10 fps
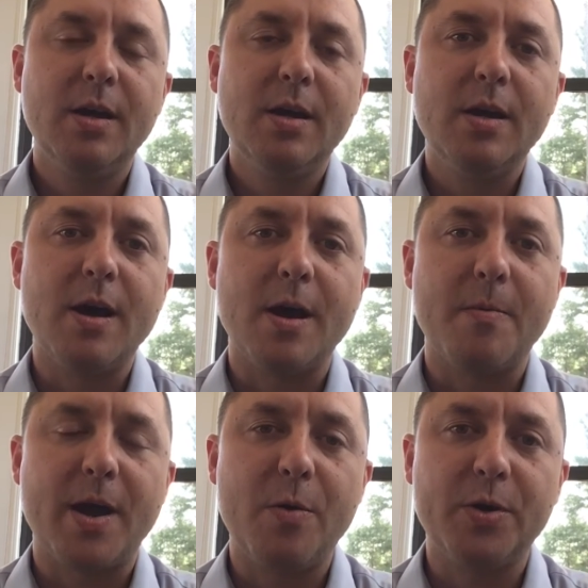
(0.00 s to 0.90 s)

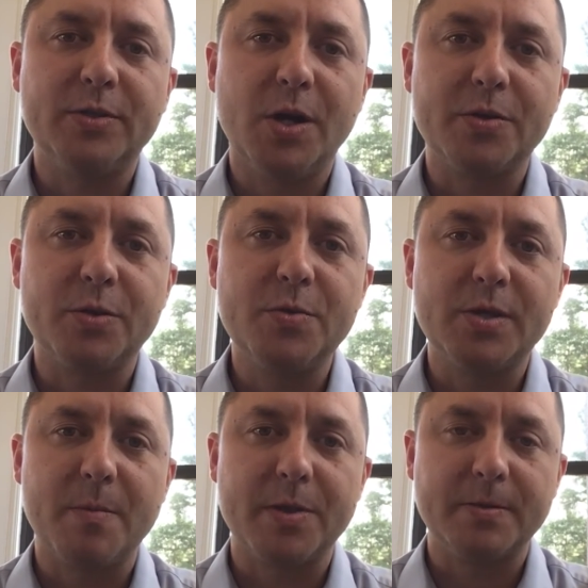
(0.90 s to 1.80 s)
But I want to talk through
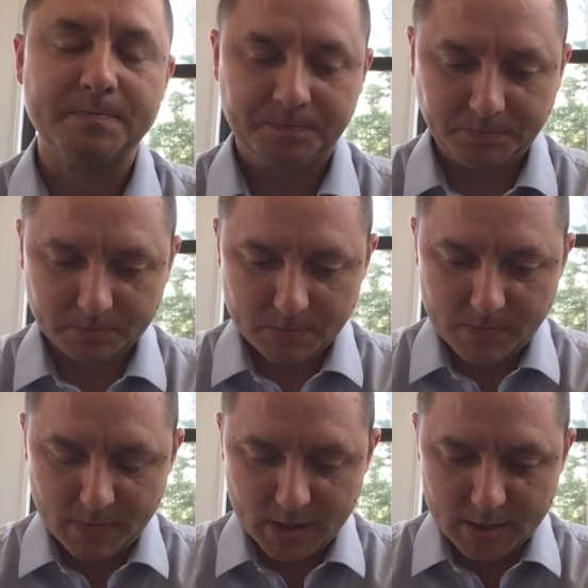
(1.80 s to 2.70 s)
something
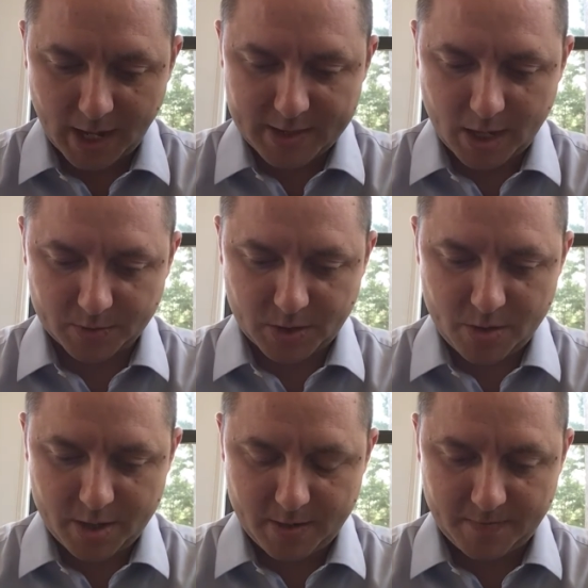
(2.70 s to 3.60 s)
that the
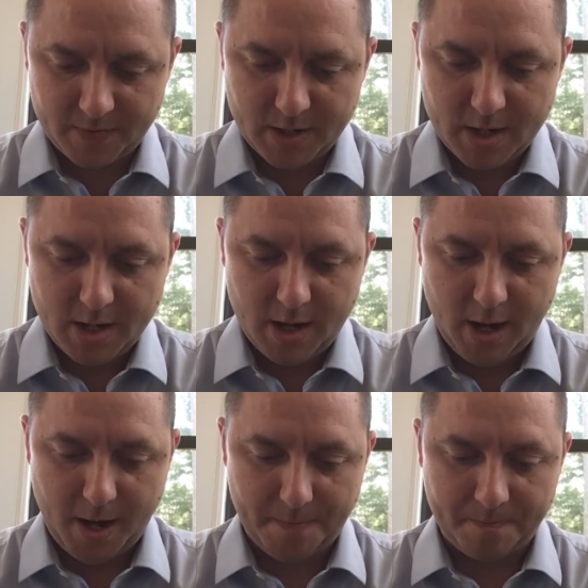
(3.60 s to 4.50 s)
alternative,
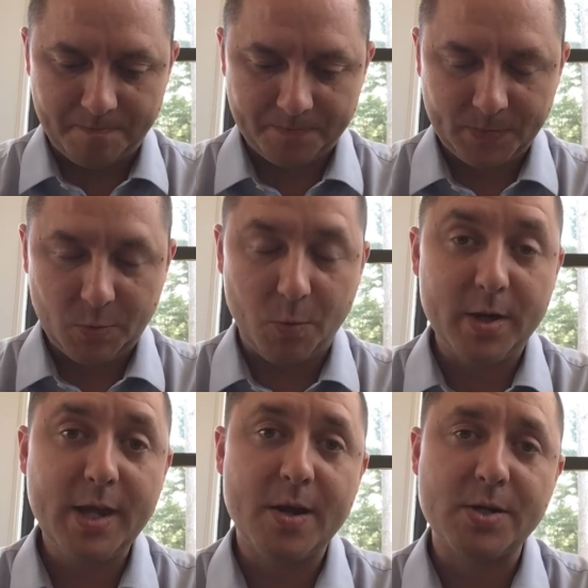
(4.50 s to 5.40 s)
one of
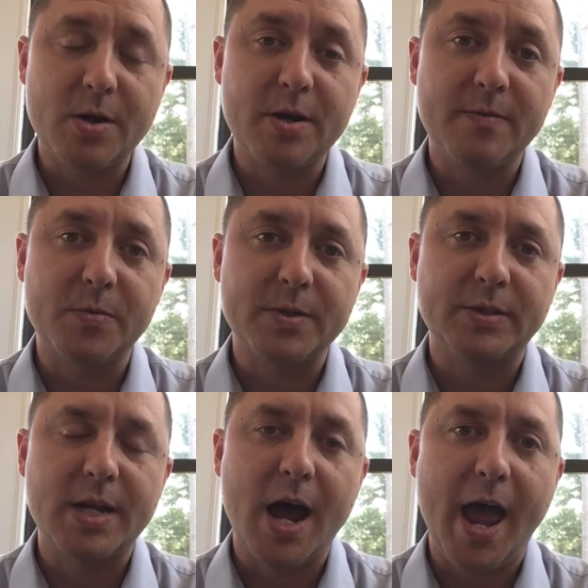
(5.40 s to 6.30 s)
the alternatives was to
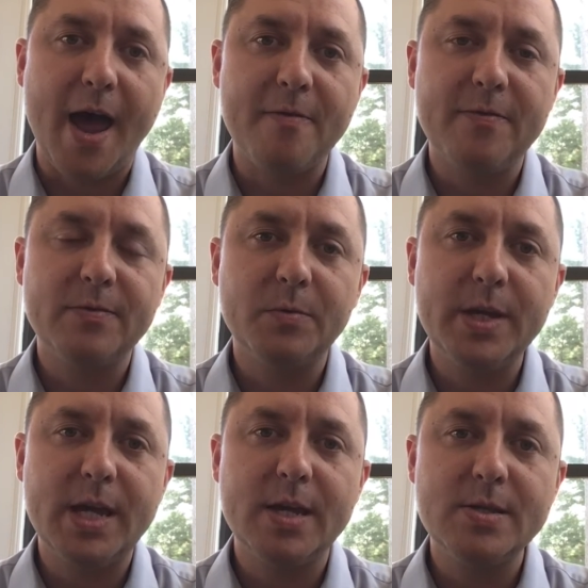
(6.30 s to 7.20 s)
not have
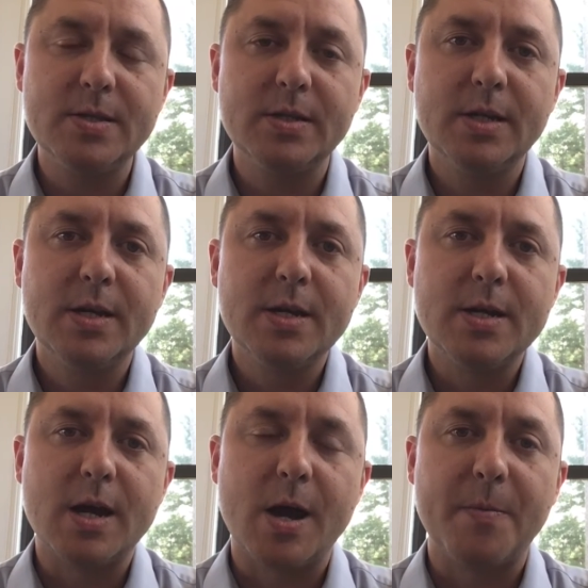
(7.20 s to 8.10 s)
weekends.
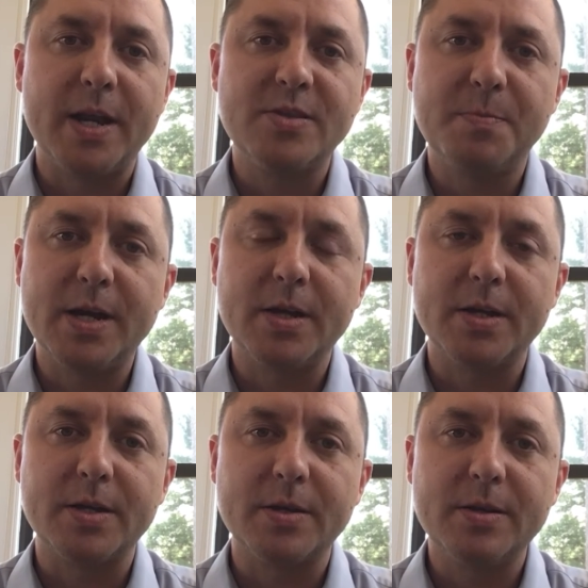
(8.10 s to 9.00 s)
And it's
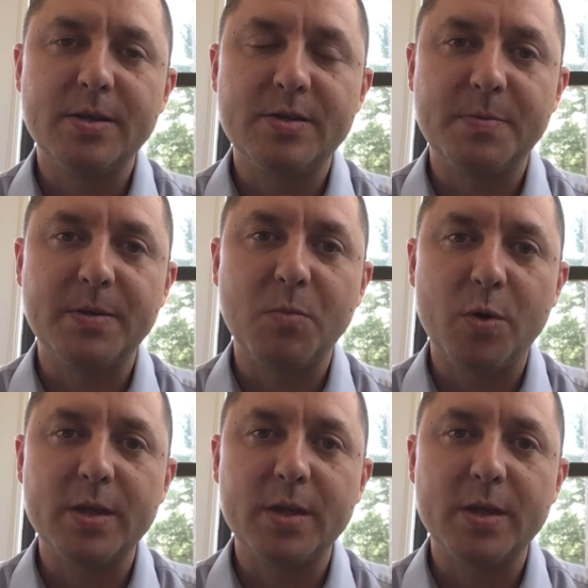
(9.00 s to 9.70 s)
been more than a